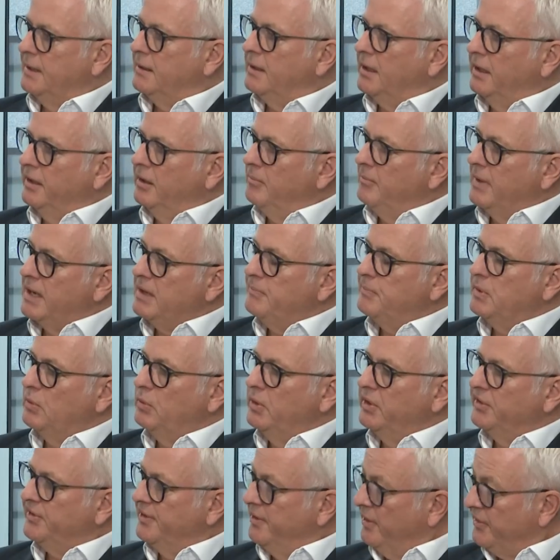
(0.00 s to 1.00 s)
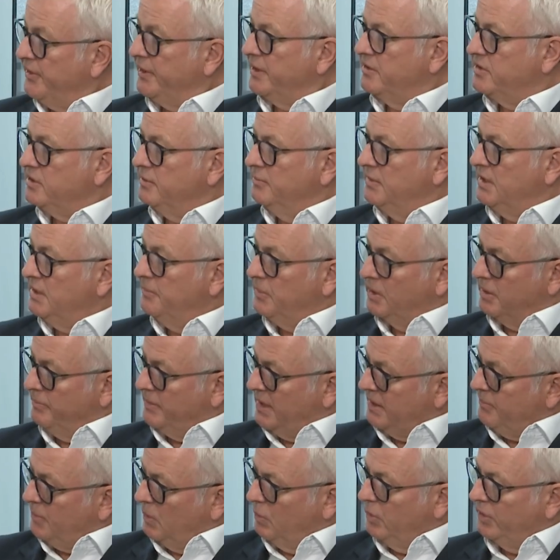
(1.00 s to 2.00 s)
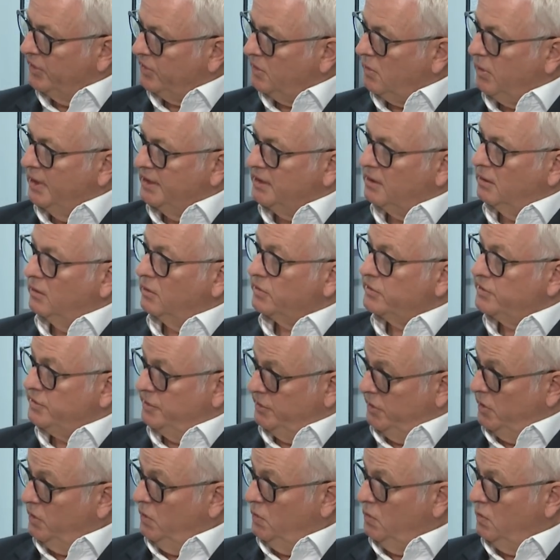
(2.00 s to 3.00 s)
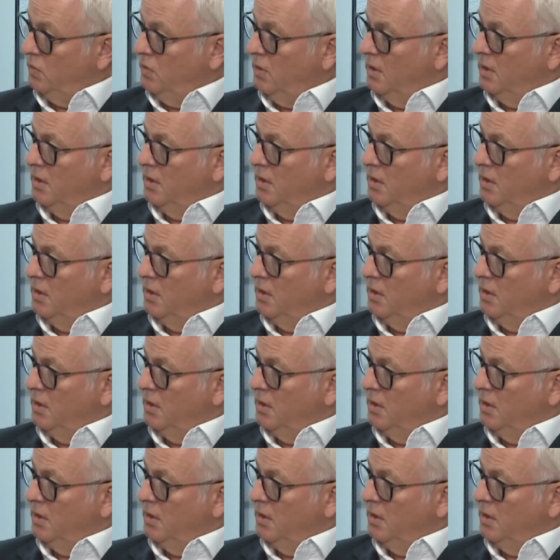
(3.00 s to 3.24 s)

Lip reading: And it might be worth nothing to me, but it might be worth quite a lot to you